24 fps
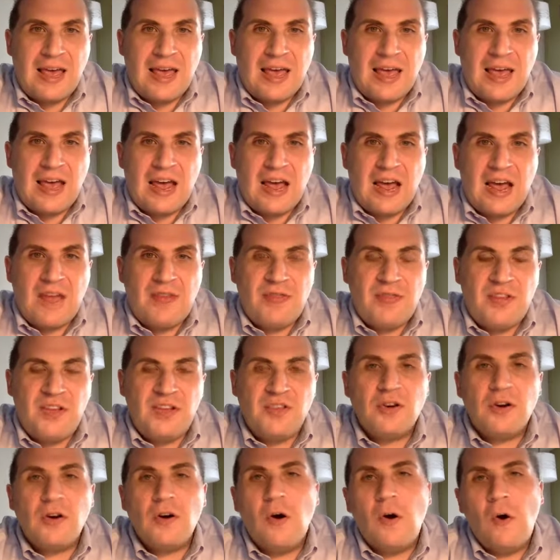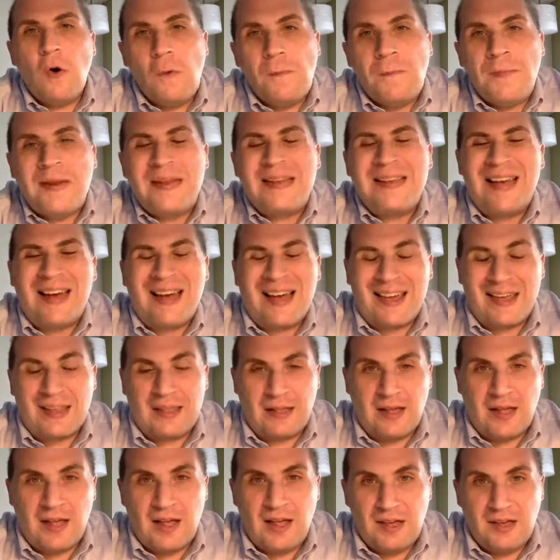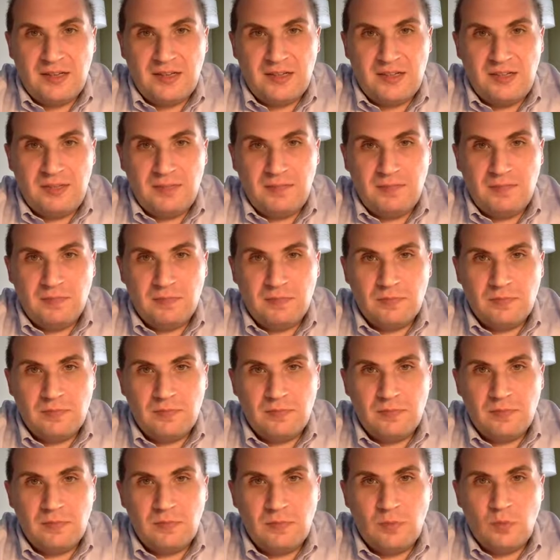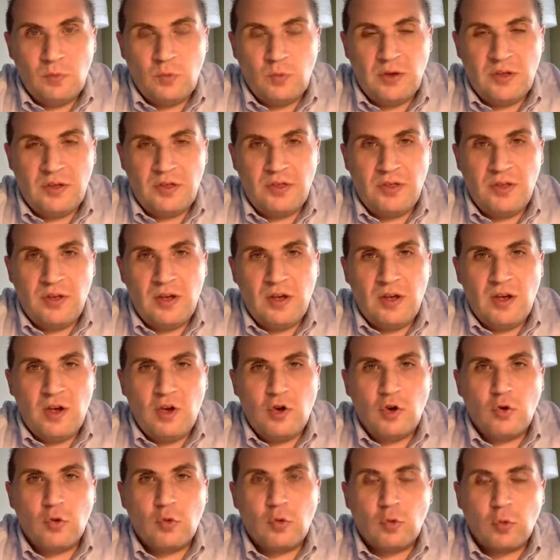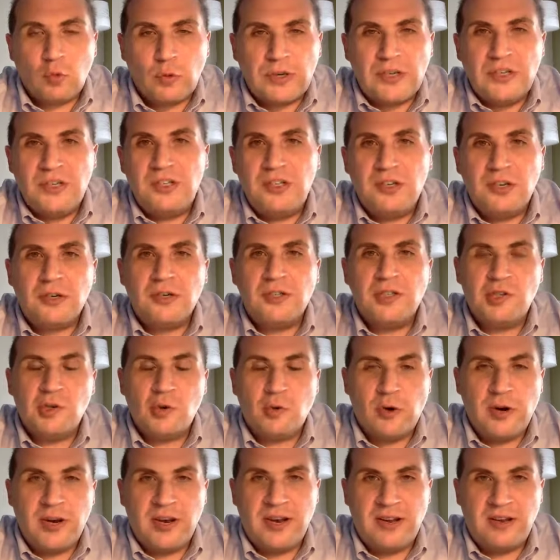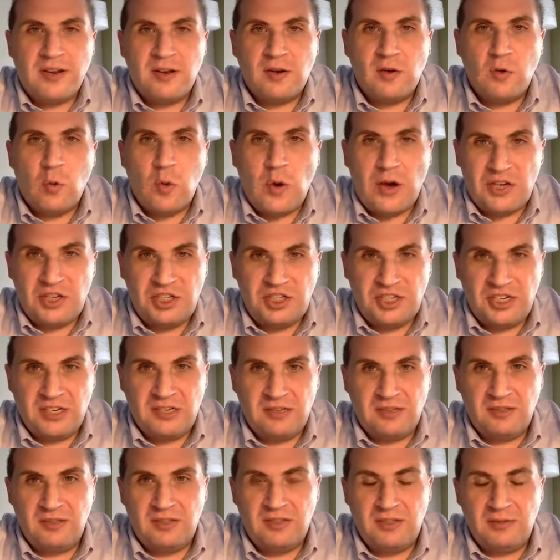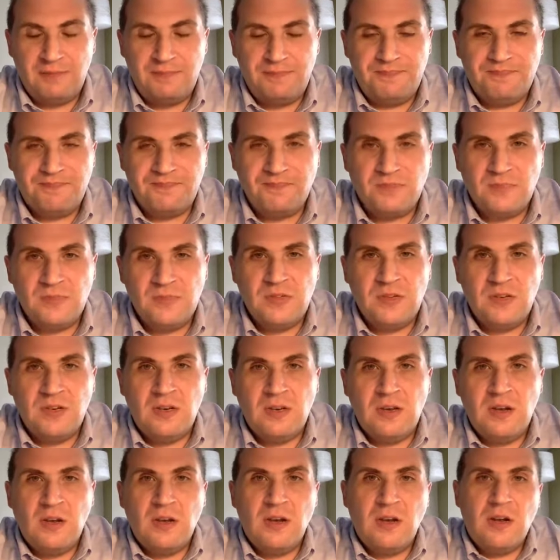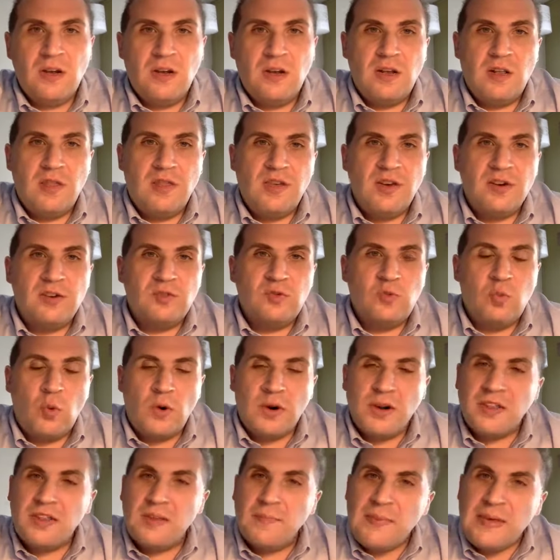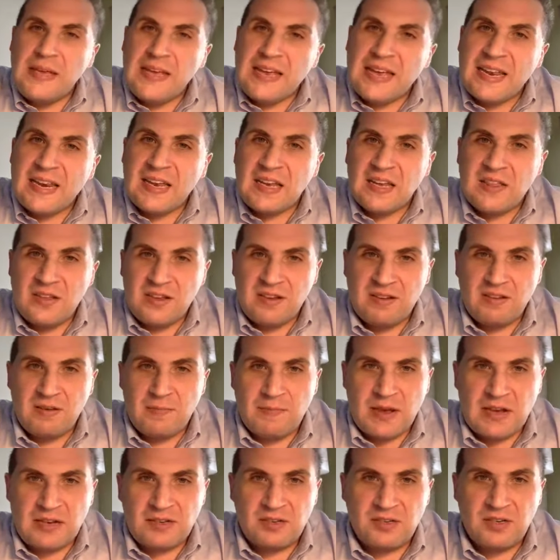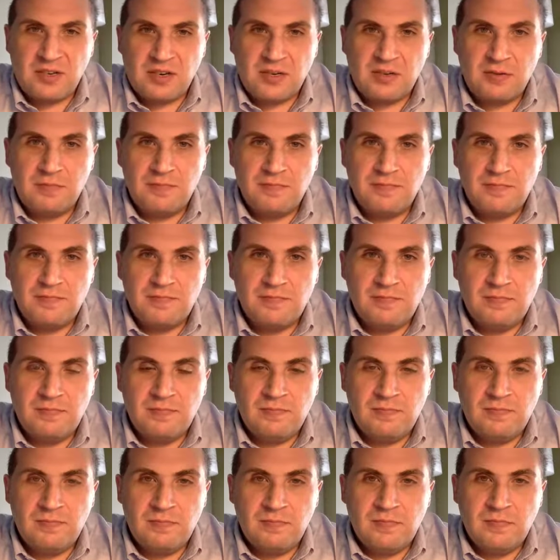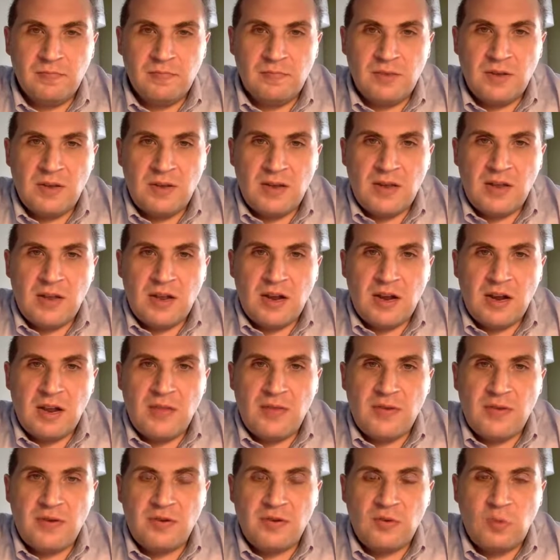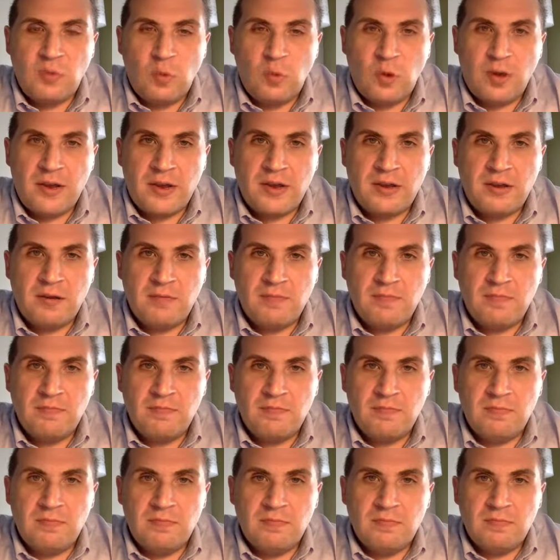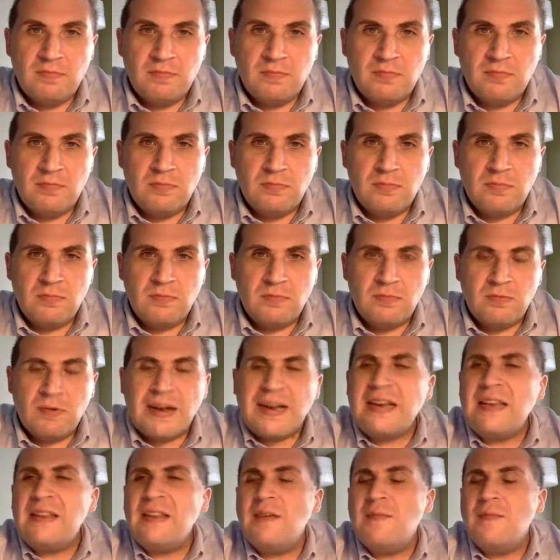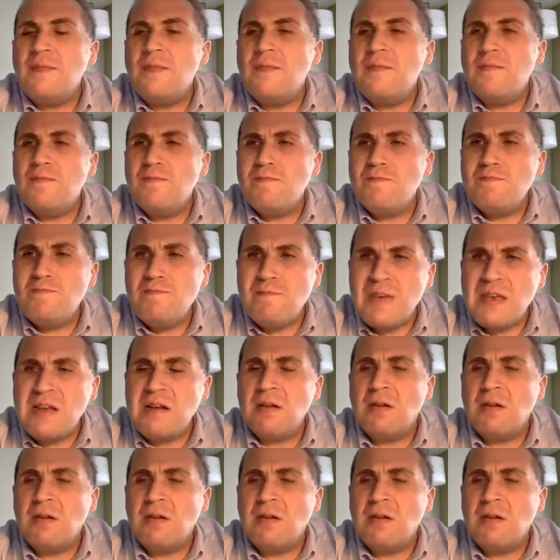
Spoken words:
And these are open dialogues with research-oriented questions. There's one at the beginning of the semester, and there's one right in the middle